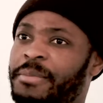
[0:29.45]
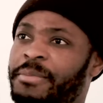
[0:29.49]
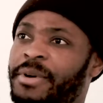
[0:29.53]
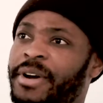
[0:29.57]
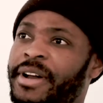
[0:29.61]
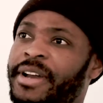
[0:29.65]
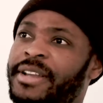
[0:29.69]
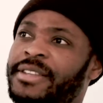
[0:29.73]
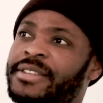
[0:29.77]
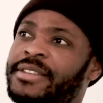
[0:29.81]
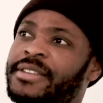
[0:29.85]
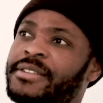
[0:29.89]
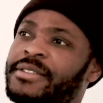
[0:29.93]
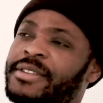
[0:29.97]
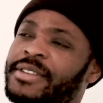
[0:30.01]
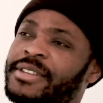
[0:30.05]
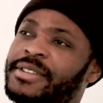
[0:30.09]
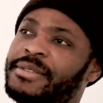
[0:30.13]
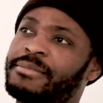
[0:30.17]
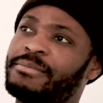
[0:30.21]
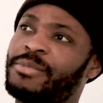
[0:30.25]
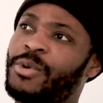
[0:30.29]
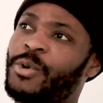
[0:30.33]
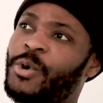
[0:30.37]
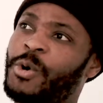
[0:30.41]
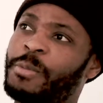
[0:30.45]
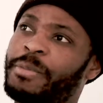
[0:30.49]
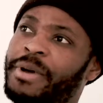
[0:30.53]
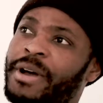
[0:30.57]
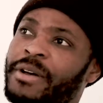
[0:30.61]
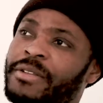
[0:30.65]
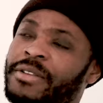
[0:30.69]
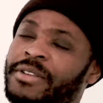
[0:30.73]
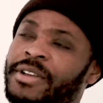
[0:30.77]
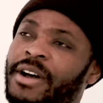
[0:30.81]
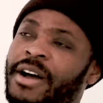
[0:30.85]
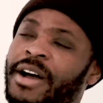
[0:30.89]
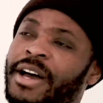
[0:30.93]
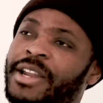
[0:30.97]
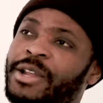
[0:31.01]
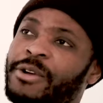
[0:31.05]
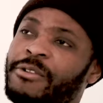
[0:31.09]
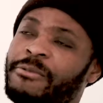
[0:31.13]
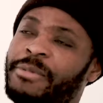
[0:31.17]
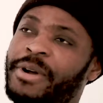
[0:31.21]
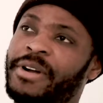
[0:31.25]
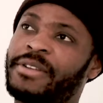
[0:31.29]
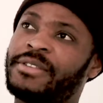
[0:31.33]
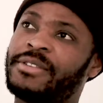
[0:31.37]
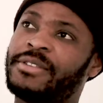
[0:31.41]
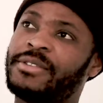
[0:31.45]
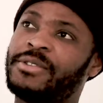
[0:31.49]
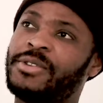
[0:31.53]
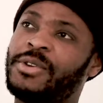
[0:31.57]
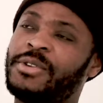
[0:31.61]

But it's more about the idea about